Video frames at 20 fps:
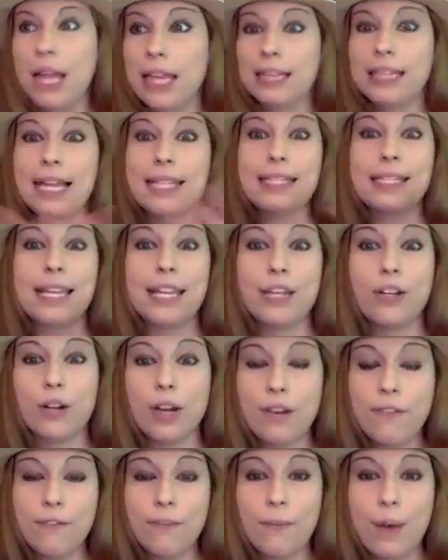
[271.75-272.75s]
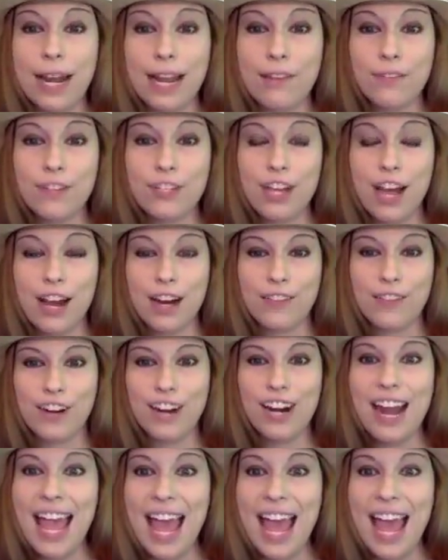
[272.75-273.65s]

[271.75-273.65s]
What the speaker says: Let's say you're a wedding photographer